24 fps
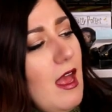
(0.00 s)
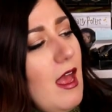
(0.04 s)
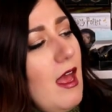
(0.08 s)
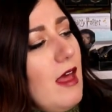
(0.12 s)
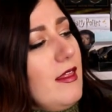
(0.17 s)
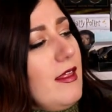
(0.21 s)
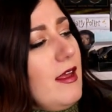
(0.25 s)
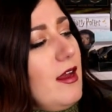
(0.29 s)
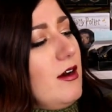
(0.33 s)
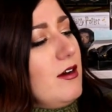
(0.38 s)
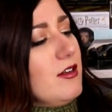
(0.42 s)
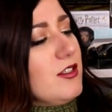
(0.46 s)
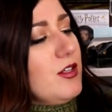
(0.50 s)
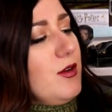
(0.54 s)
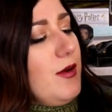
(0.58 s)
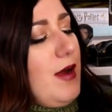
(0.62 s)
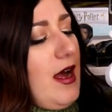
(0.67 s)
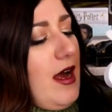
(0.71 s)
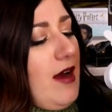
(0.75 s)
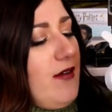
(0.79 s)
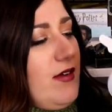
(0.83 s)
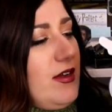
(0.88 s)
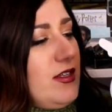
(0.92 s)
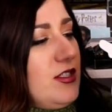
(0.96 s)
They also
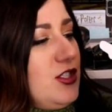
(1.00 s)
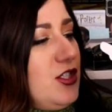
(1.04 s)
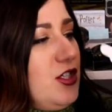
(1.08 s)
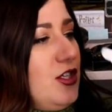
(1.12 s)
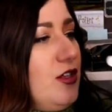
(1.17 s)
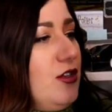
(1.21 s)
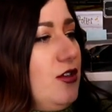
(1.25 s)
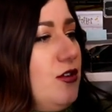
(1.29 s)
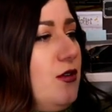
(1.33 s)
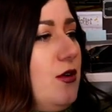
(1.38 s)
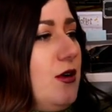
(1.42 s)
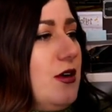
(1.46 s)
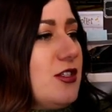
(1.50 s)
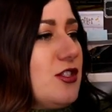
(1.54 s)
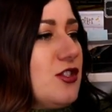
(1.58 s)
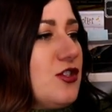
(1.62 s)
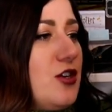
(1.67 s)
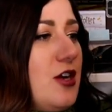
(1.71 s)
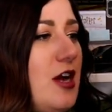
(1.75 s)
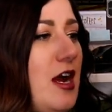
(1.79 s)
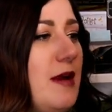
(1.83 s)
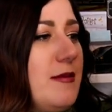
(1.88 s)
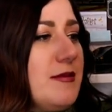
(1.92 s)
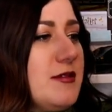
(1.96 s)
have two
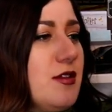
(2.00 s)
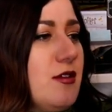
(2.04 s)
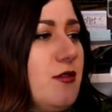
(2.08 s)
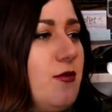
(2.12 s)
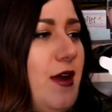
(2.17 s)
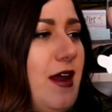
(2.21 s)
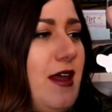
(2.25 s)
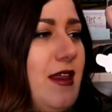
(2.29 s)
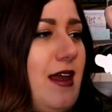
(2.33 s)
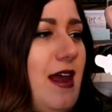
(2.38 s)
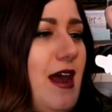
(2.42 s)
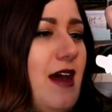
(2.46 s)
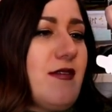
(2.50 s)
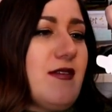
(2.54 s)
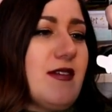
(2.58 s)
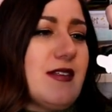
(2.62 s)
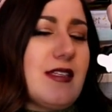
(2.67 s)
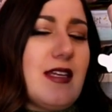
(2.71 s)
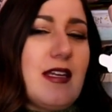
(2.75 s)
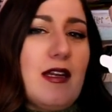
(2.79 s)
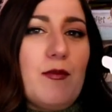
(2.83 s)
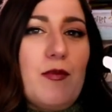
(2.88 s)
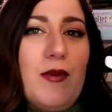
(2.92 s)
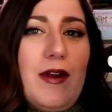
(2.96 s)
straps, so the way they have it
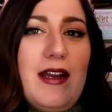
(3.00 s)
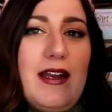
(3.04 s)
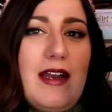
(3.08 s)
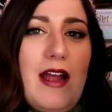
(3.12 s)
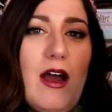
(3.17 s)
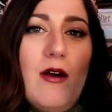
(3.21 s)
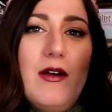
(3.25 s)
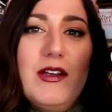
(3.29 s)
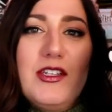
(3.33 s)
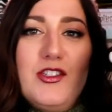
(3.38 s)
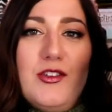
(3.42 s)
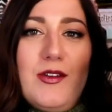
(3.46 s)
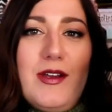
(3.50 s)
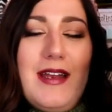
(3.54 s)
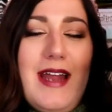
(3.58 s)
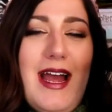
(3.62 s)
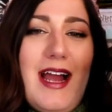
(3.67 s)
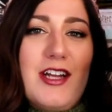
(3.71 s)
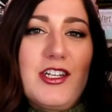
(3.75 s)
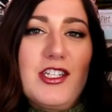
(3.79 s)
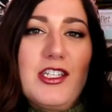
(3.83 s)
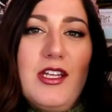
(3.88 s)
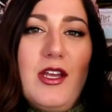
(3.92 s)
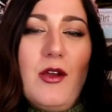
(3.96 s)
set up right now is you could
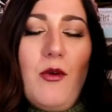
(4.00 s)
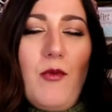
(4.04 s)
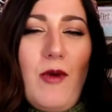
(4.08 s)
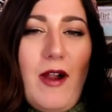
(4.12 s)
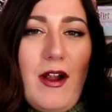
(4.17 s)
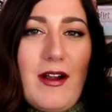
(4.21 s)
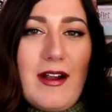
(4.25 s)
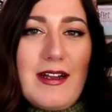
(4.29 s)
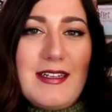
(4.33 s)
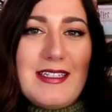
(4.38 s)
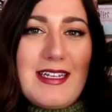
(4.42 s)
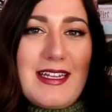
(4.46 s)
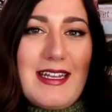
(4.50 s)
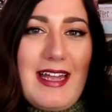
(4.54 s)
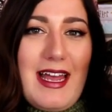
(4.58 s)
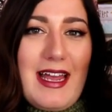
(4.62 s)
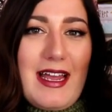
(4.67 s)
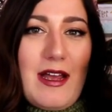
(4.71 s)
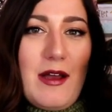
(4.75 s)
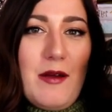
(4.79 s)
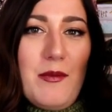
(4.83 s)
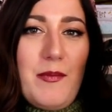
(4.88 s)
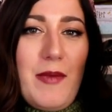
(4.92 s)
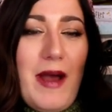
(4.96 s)
actually wear it
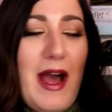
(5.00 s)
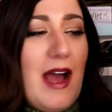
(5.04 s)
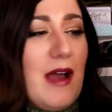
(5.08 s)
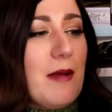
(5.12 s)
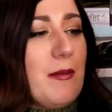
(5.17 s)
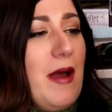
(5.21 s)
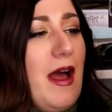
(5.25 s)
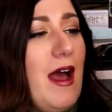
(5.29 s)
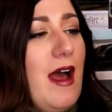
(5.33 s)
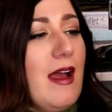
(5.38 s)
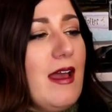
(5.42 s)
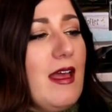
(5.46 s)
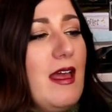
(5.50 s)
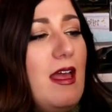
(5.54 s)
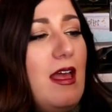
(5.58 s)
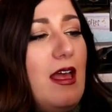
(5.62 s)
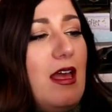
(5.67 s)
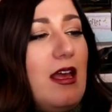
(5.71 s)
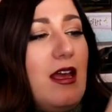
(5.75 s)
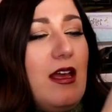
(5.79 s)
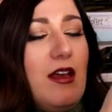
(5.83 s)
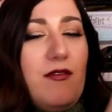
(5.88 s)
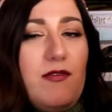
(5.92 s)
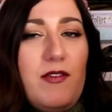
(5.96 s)
like a backpack
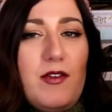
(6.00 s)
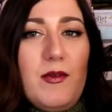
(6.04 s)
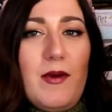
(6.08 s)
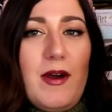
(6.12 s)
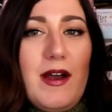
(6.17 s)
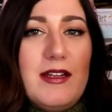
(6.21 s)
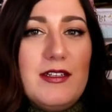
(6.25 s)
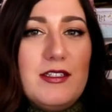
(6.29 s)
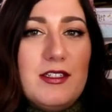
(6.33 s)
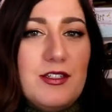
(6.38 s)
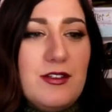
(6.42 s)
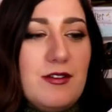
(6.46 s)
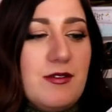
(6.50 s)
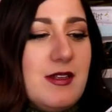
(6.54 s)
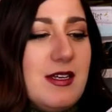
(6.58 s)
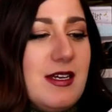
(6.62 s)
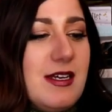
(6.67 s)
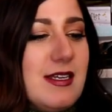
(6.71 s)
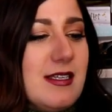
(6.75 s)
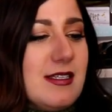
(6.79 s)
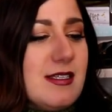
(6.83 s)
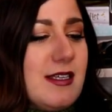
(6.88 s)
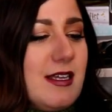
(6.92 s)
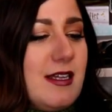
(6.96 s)
if you undo
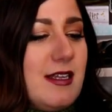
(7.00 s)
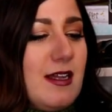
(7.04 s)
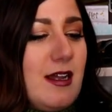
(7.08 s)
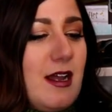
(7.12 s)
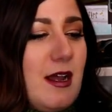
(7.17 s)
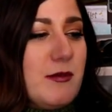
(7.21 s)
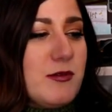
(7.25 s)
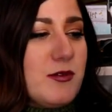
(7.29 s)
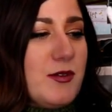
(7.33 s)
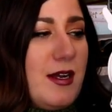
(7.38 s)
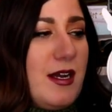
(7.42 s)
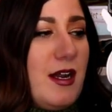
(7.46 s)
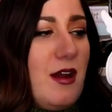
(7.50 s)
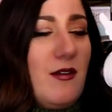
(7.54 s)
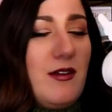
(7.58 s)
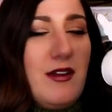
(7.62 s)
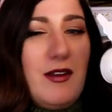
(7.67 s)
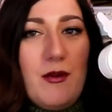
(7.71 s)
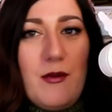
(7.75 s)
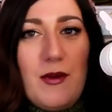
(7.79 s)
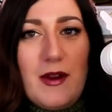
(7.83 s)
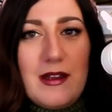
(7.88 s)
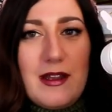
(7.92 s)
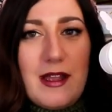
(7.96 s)
this and it comes right out and
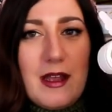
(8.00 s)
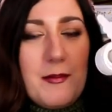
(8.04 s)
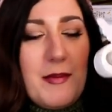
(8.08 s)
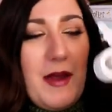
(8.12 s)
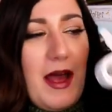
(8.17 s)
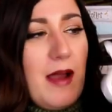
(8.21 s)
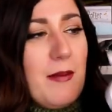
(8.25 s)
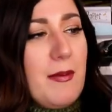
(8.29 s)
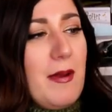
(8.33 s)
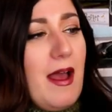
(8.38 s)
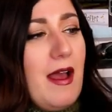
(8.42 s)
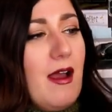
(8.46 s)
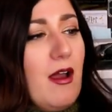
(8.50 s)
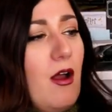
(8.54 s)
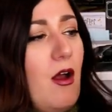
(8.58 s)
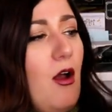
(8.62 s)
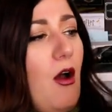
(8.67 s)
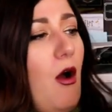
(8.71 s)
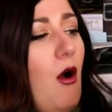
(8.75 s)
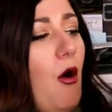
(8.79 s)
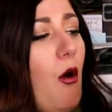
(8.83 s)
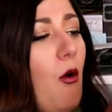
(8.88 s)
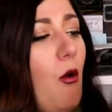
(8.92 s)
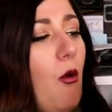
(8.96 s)
you wear it like a backpack,
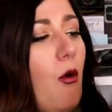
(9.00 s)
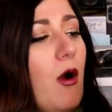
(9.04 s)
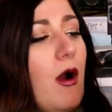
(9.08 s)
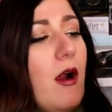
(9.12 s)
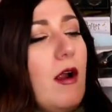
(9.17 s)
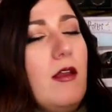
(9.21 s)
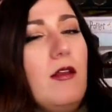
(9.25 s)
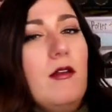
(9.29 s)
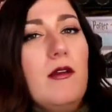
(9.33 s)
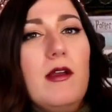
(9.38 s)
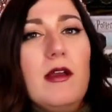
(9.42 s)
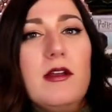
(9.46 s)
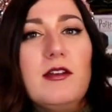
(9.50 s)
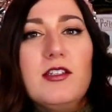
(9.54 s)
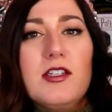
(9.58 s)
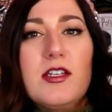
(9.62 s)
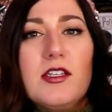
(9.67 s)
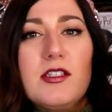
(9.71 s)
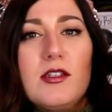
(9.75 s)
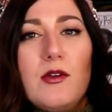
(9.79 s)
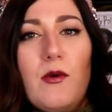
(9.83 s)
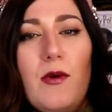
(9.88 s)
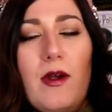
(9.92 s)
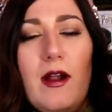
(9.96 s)
or you can
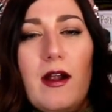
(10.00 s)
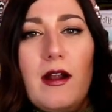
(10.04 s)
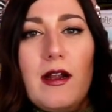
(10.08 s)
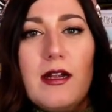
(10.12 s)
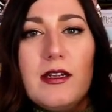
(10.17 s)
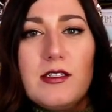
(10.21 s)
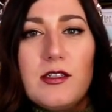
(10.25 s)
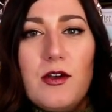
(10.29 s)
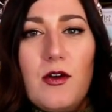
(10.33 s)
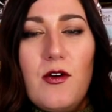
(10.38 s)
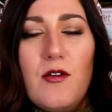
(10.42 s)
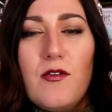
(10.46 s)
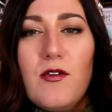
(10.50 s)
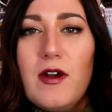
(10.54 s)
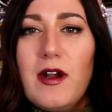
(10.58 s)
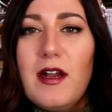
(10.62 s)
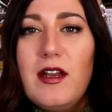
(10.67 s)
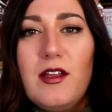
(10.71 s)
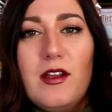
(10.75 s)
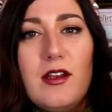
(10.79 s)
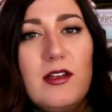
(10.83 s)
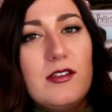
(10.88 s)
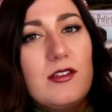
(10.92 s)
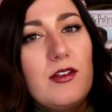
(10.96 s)
just wear it over
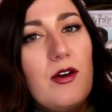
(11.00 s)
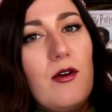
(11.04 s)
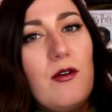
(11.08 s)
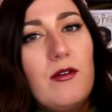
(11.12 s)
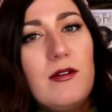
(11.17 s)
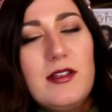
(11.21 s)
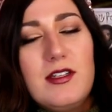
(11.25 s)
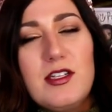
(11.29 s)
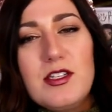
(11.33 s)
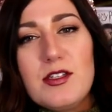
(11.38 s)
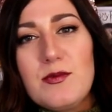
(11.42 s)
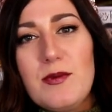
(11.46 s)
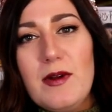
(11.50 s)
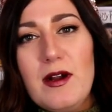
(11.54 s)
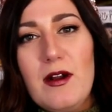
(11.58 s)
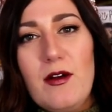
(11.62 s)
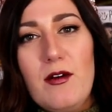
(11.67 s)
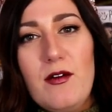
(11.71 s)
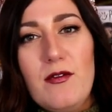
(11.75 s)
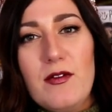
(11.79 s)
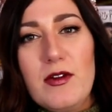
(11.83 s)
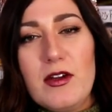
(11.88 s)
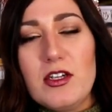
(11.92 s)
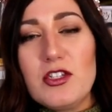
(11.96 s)
and you can totally just wear it
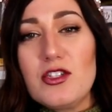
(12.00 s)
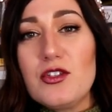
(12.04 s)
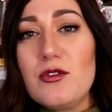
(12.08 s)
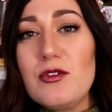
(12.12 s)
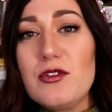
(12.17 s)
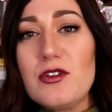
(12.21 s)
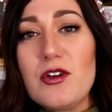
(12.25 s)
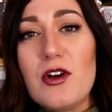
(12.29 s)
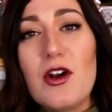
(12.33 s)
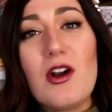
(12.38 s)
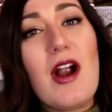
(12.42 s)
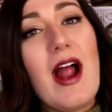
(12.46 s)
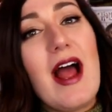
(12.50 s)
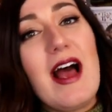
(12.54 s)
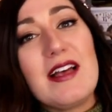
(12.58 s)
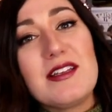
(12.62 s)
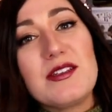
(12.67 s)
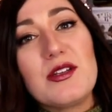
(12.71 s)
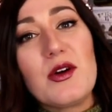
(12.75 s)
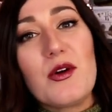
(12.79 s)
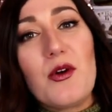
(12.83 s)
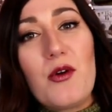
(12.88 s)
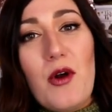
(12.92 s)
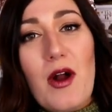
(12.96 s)
over your shoulder or
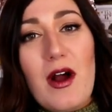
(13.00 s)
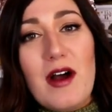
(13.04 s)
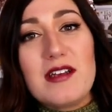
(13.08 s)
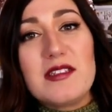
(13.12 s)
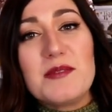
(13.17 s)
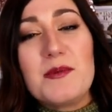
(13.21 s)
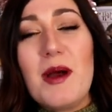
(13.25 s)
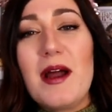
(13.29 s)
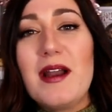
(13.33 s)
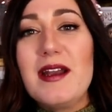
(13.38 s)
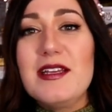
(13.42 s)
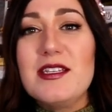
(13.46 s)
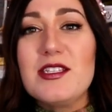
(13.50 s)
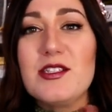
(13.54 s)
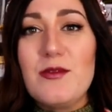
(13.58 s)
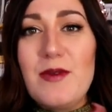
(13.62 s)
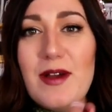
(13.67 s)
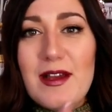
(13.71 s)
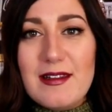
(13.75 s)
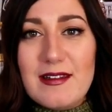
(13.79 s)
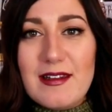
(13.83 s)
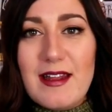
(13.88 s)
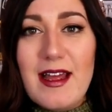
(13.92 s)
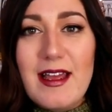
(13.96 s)
as a crossbody. So
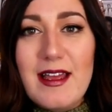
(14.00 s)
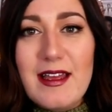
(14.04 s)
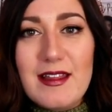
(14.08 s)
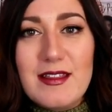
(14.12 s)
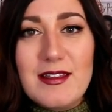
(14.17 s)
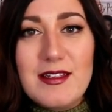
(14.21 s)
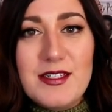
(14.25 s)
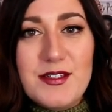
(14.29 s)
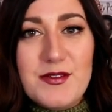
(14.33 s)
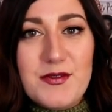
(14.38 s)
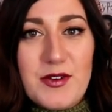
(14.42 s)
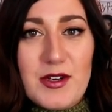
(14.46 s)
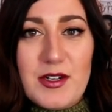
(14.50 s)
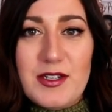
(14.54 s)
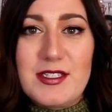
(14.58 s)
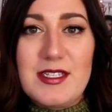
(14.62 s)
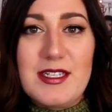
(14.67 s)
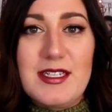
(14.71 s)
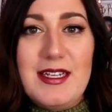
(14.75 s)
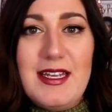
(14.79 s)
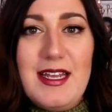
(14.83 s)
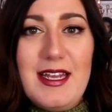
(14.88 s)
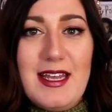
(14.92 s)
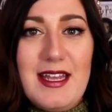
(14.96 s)
I like the
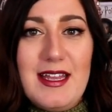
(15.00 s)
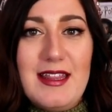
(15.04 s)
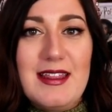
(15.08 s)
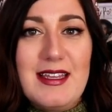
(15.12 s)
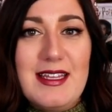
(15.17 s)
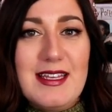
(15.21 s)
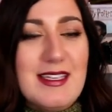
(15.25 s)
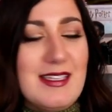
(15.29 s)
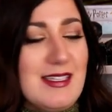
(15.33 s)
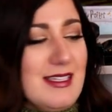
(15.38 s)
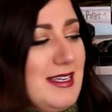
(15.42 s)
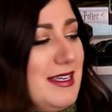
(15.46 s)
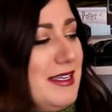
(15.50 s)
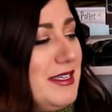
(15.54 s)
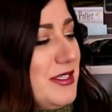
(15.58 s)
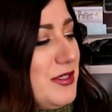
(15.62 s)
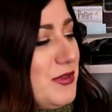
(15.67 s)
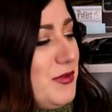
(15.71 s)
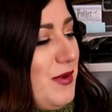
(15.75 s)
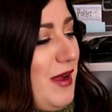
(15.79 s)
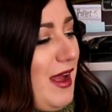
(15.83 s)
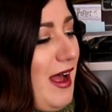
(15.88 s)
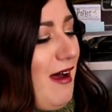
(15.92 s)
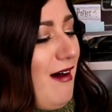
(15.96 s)
diversity in this as
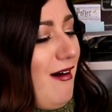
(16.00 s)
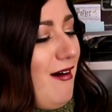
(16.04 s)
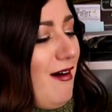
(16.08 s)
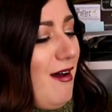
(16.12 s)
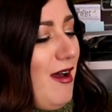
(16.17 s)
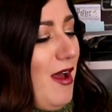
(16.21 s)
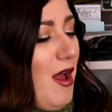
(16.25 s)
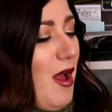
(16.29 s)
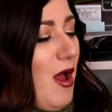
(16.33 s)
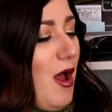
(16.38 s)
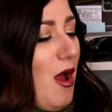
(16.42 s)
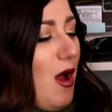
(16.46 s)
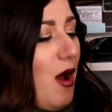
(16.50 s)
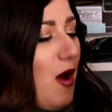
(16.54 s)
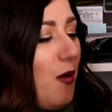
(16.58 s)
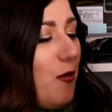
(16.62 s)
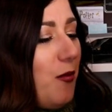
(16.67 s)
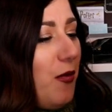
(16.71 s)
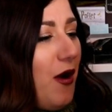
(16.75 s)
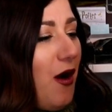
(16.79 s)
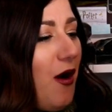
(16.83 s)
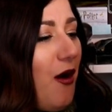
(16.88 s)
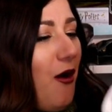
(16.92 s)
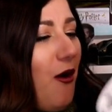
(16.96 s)
well,
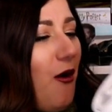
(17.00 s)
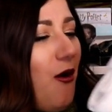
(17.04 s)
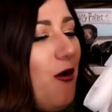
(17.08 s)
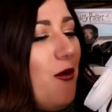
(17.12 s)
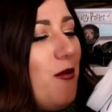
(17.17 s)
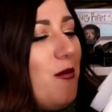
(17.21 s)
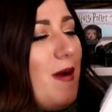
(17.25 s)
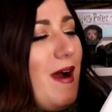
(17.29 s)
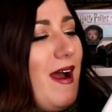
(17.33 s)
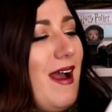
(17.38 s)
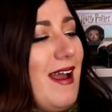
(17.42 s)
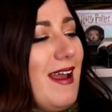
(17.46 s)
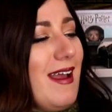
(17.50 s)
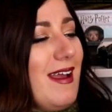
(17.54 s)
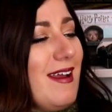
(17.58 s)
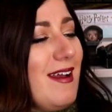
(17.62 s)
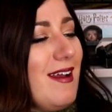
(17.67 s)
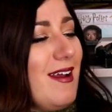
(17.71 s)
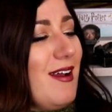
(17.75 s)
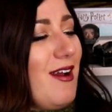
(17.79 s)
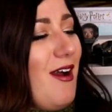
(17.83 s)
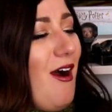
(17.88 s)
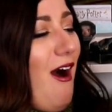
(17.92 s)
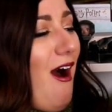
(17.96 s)
but oh my
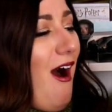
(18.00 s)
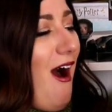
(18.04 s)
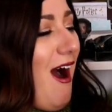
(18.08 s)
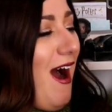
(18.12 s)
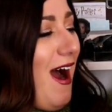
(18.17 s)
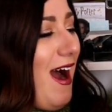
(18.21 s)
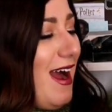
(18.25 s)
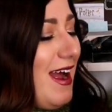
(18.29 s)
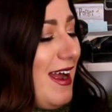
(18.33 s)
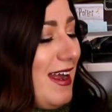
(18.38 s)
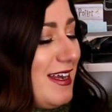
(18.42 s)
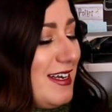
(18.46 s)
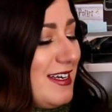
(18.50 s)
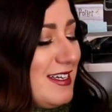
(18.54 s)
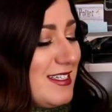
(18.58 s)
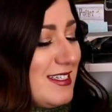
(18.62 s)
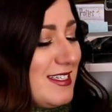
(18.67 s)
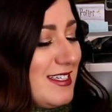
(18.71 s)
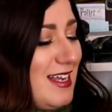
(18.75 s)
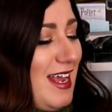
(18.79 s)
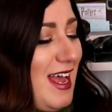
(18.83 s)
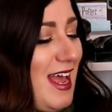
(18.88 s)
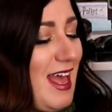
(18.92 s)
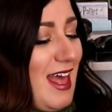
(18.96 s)

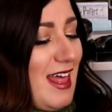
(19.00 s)
gosh!